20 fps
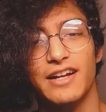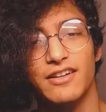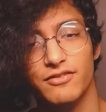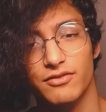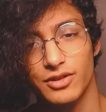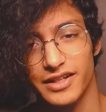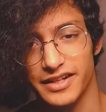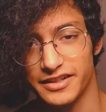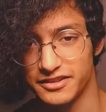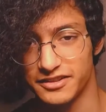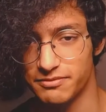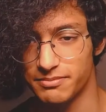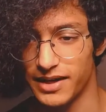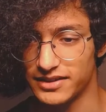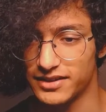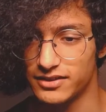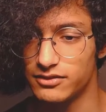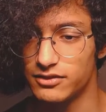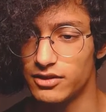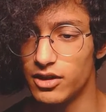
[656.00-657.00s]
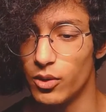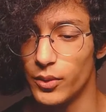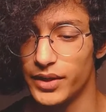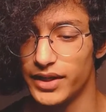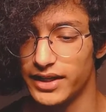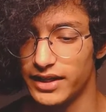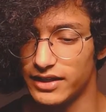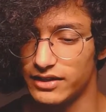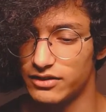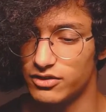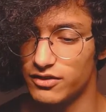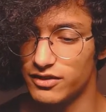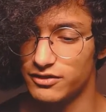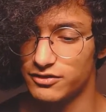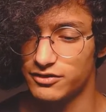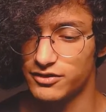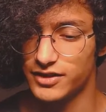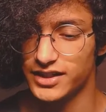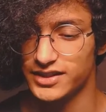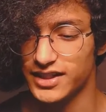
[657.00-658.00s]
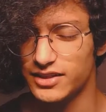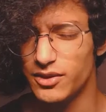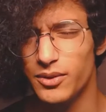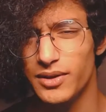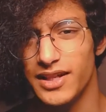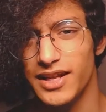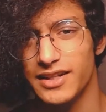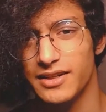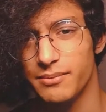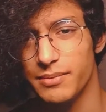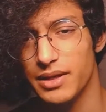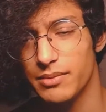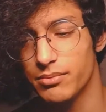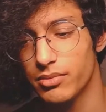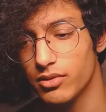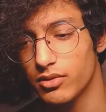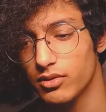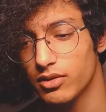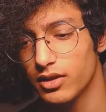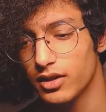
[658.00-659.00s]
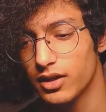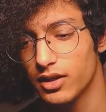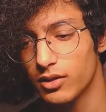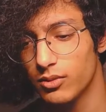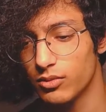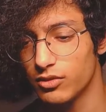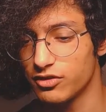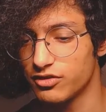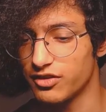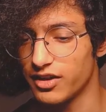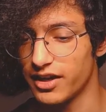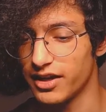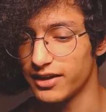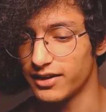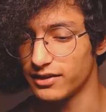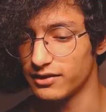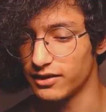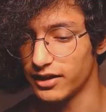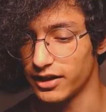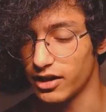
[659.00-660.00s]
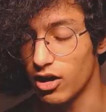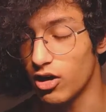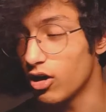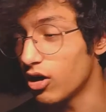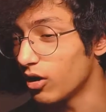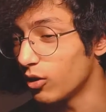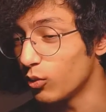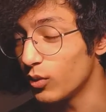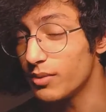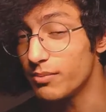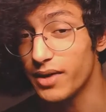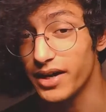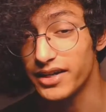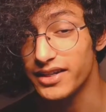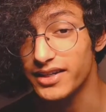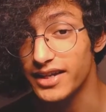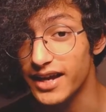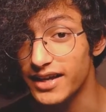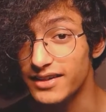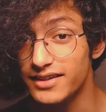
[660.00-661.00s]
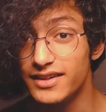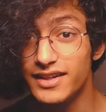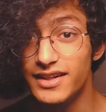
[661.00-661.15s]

of what I expected going into this direct. I know a lot of people were saying like, oh, we might get